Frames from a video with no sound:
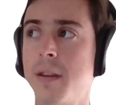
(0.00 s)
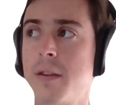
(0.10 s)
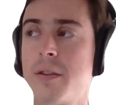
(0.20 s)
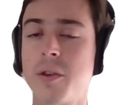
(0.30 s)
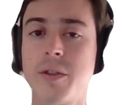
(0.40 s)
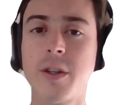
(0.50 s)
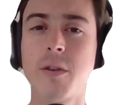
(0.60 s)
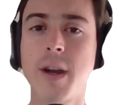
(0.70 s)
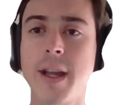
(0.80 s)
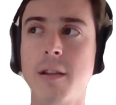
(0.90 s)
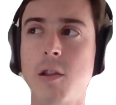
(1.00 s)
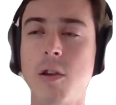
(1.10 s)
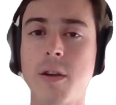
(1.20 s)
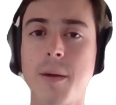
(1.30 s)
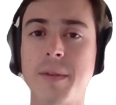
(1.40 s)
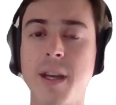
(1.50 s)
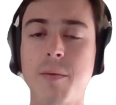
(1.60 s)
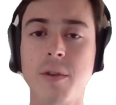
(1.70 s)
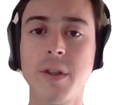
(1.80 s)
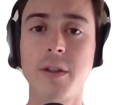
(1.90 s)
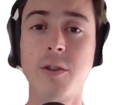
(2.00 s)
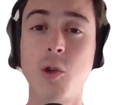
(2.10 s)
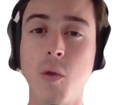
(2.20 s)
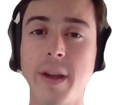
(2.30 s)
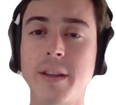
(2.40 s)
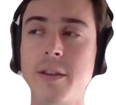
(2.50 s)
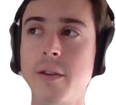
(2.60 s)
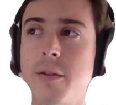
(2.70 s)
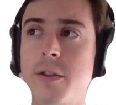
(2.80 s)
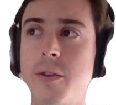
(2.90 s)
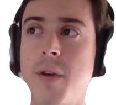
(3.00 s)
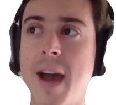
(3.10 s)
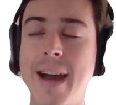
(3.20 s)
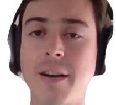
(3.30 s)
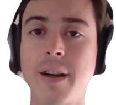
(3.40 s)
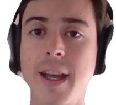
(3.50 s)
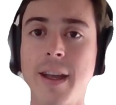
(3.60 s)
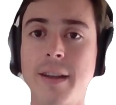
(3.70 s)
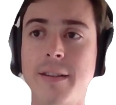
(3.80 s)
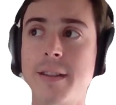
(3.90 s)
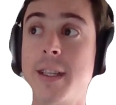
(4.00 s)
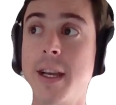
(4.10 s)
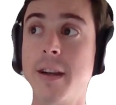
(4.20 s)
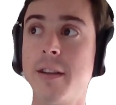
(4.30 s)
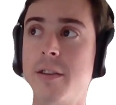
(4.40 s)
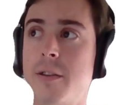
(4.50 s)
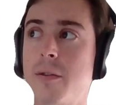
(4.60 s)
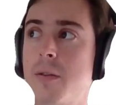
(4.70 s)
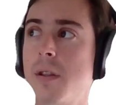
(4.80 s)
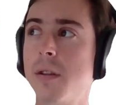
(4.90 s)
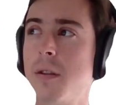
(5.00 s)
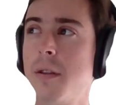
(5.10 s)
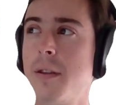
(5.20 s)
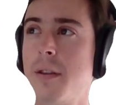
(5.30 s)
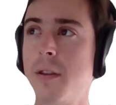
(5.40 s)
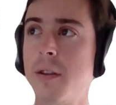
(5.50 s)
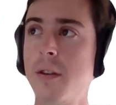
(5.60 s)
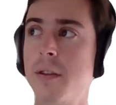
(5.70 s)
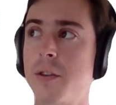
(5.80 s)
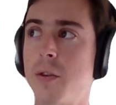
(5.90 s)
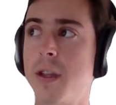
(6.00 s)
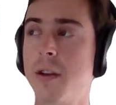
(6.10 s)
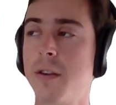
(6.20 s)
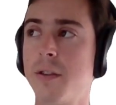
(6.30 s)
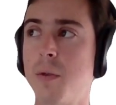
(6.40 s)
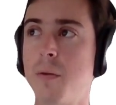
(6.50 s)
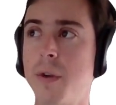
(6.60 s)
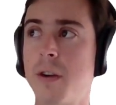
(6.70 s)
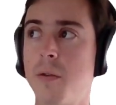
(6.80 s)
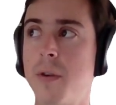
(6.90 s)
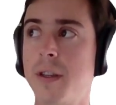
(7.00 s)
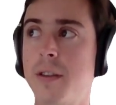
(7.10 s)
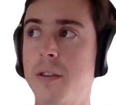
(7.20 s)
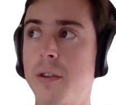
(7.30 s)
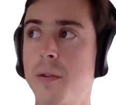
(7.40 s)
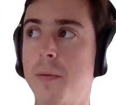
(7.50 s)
So it's a great lookup table to join to aggregate data to. So here is what we are going to do.